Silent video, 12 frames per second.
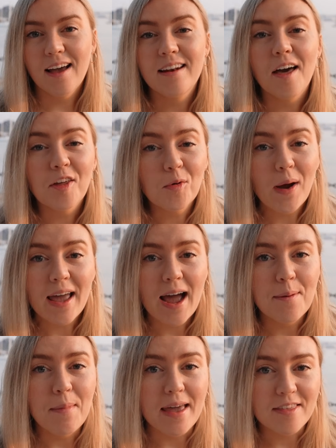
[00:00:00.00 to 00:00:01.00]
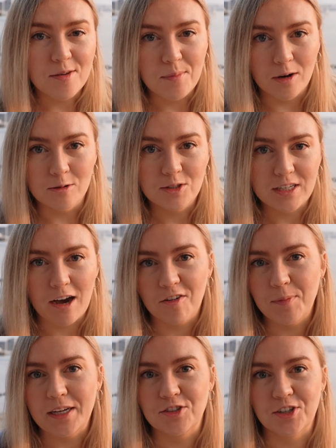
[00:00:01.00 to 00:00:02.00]
Another way I make the most out
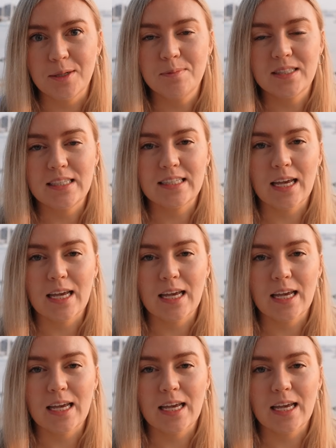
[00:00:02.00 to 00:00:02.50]
of my trips is